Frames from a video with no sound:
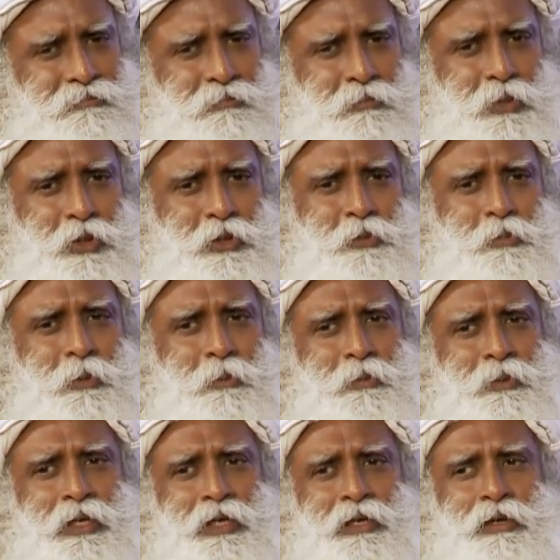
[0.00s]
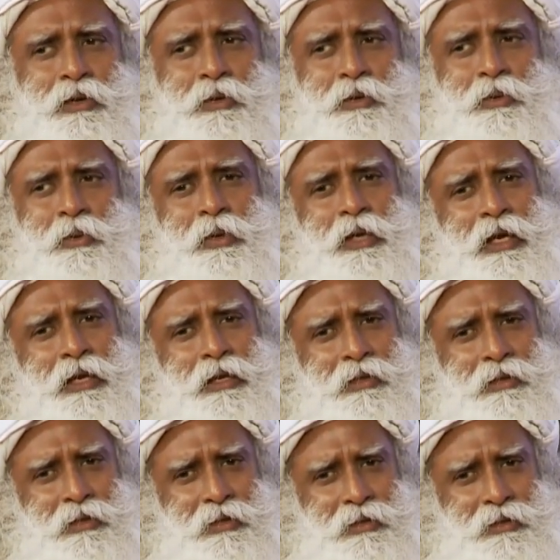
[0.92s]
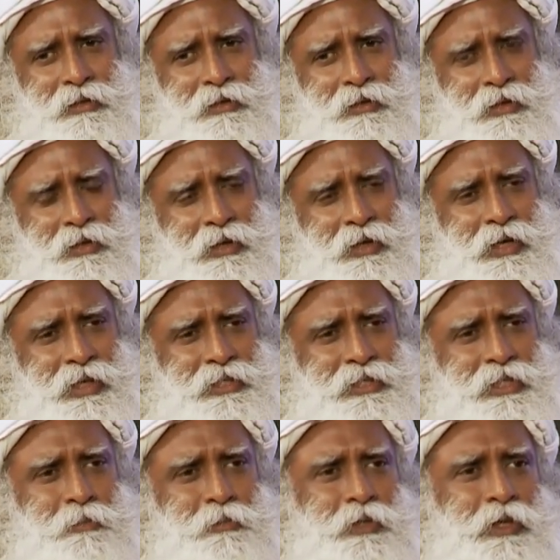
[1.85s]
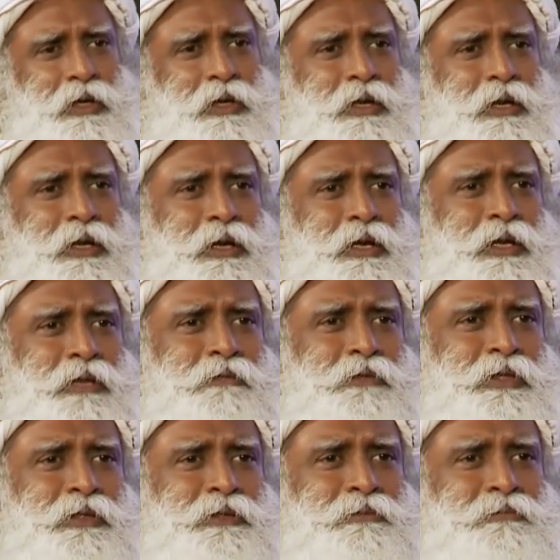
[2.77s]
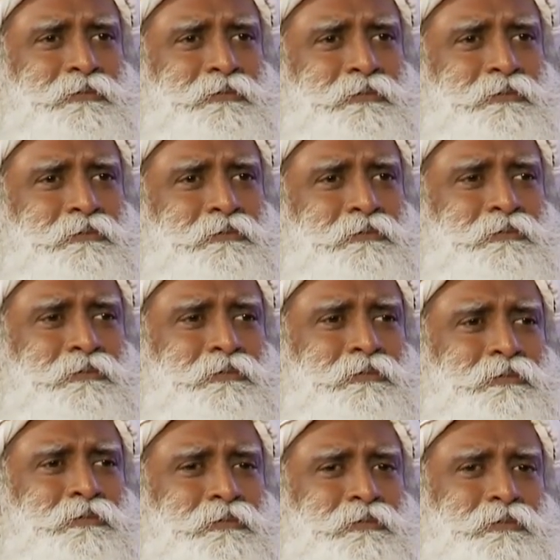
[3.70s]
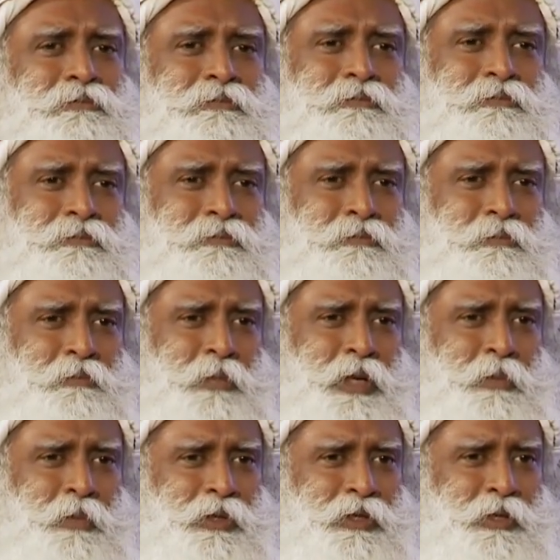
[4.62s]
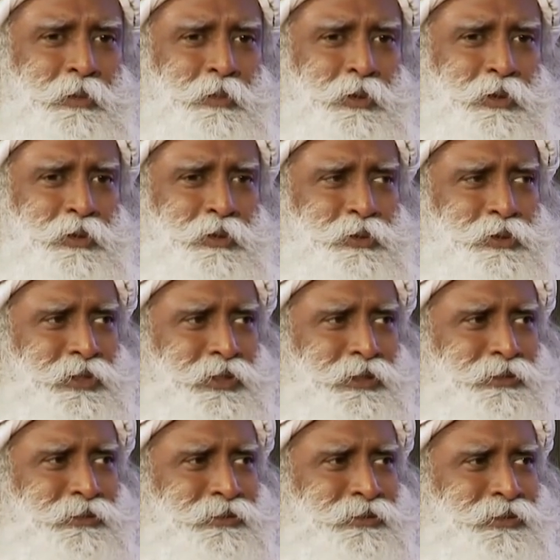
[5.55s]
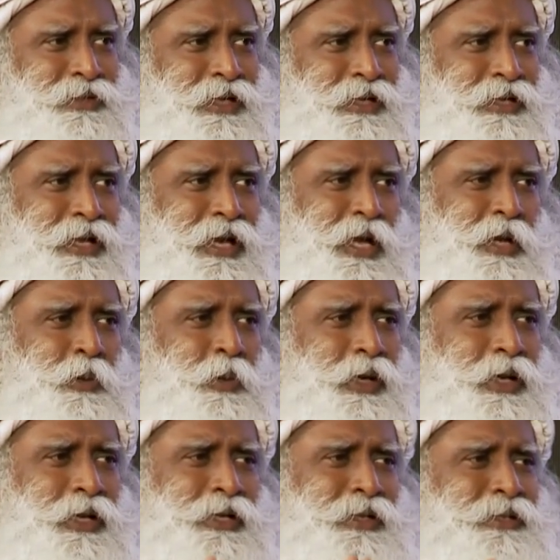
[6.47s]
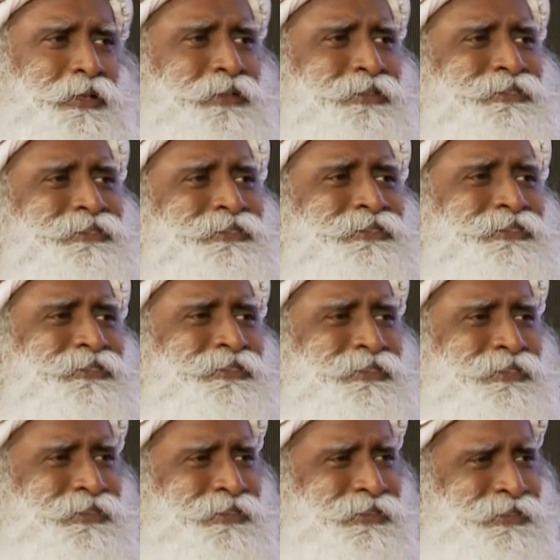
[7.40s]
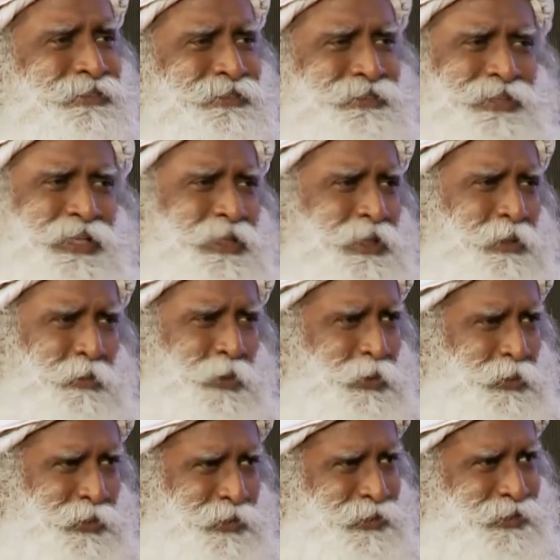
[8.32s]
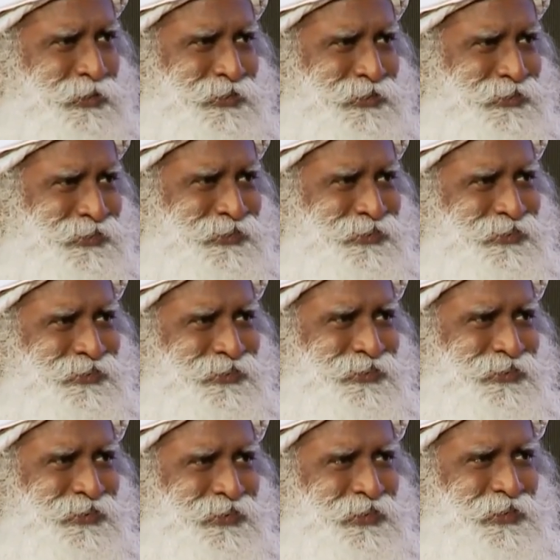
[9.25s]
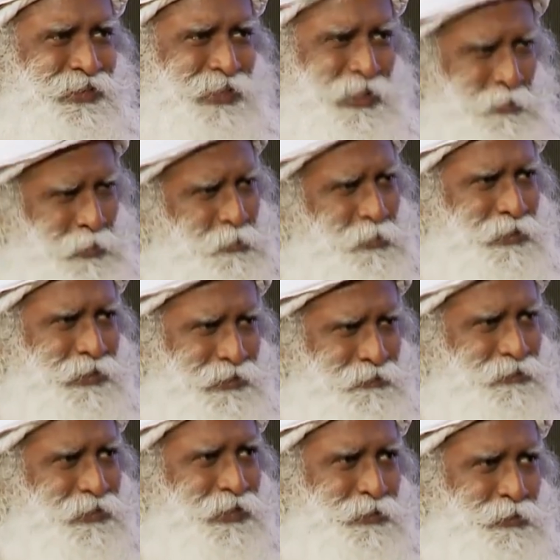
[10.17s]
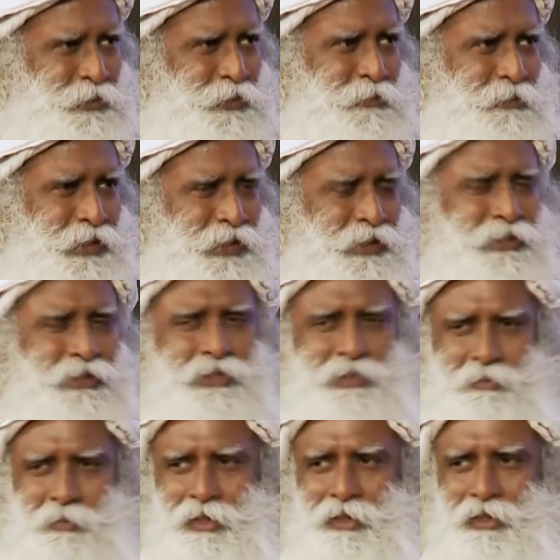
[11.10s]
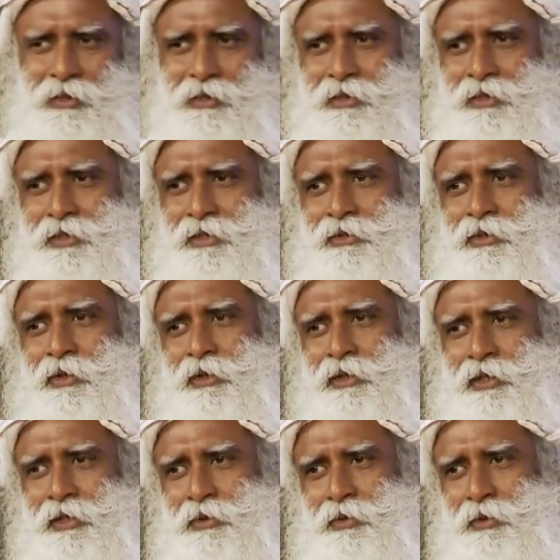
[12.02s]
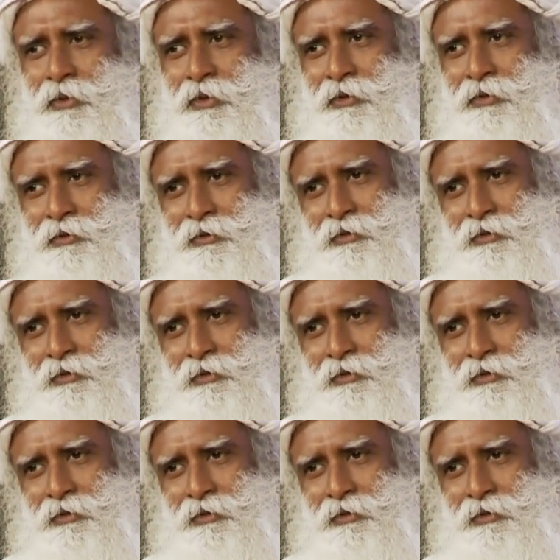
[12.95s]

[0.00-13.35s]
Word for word: Most people are not doing anything except earning a living, maybe reproducing and dying one day, nothing more. They may believe they're doing many things, but this is all they're doing.